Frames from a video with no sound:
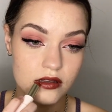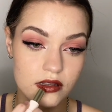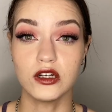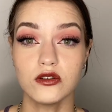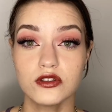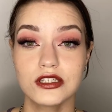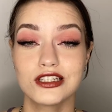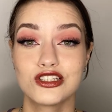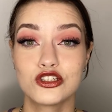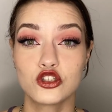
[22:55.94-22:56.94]
Feels
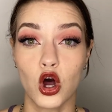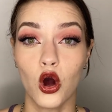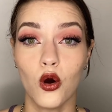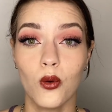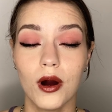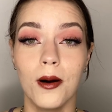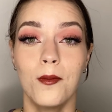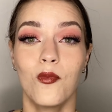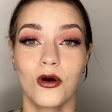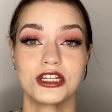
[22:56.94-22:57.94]
so
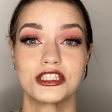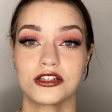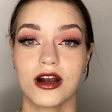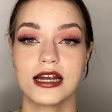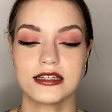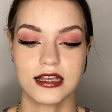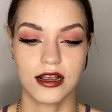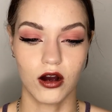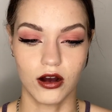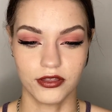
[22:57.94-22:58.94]

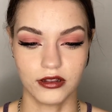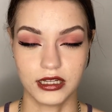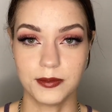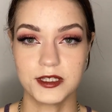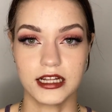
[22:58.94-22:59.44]
moisturizing on the lips.